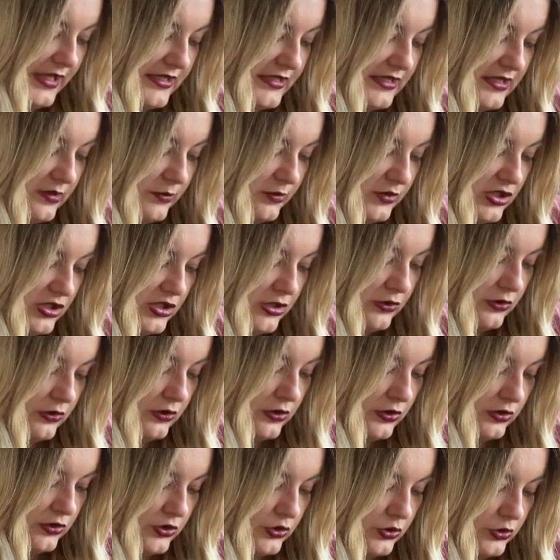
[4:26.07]
number two
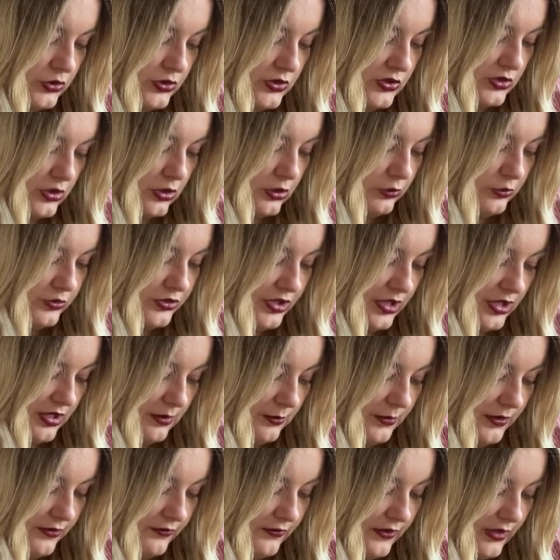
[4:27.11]
contour sculptor, and number
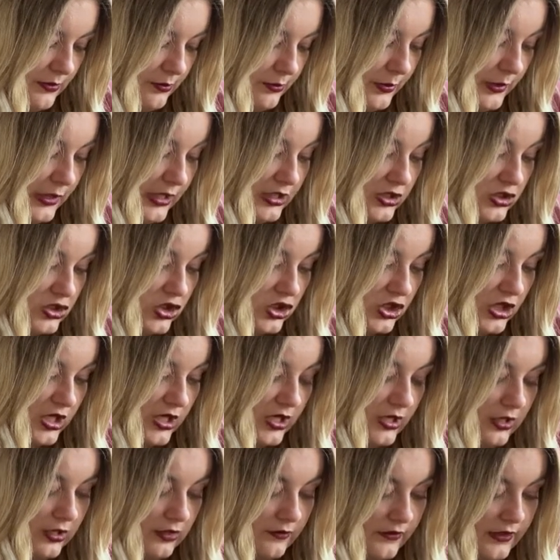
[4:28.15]
three blush
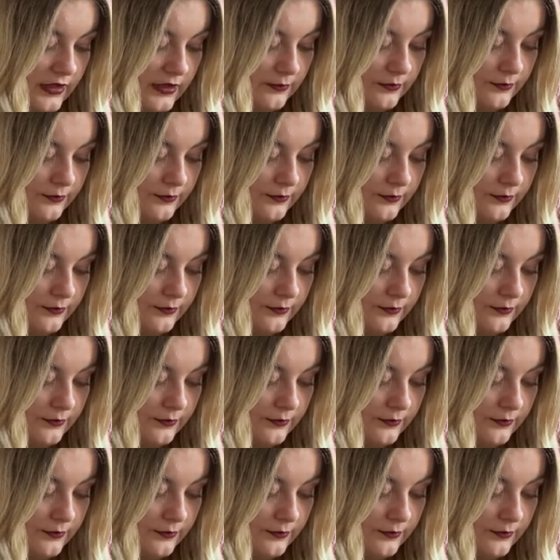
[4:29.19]
colorer.